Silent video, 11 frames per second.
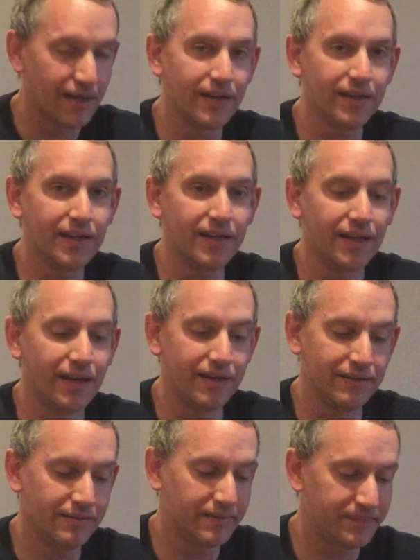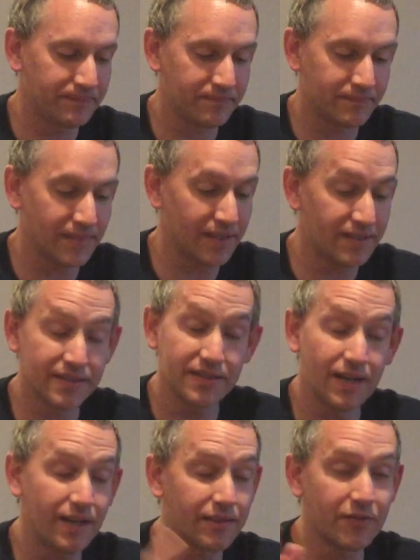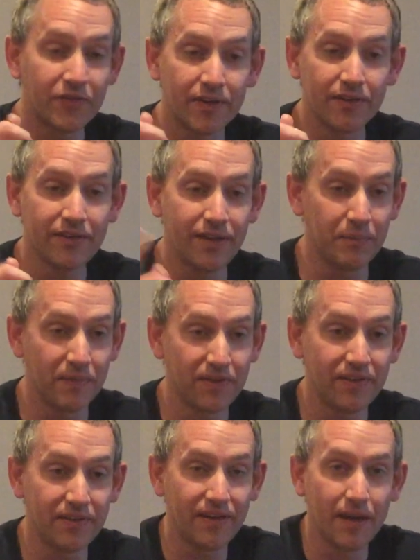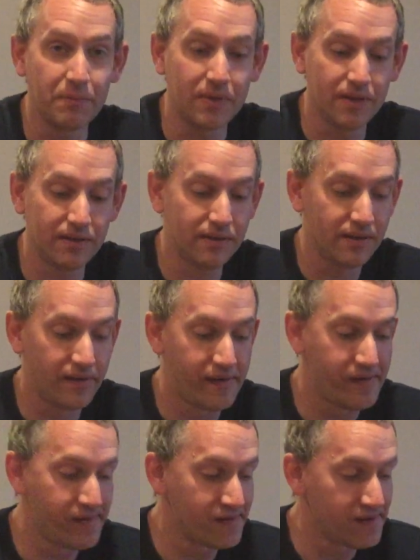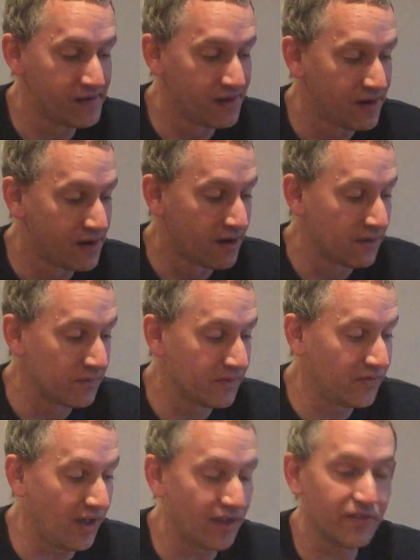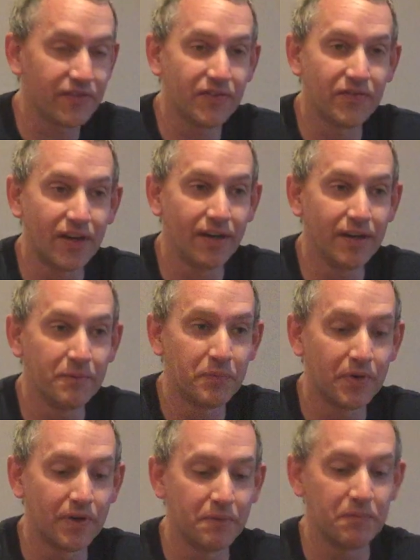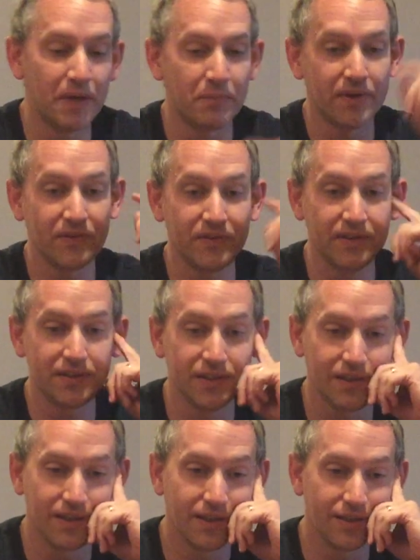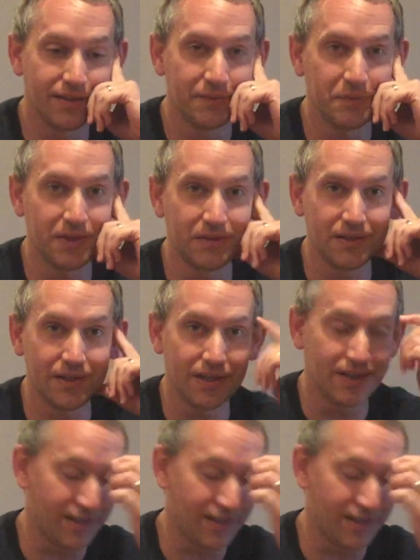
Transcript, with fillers: And again, this is not the first time this has happened. We've lost a very important member of the Chili Head community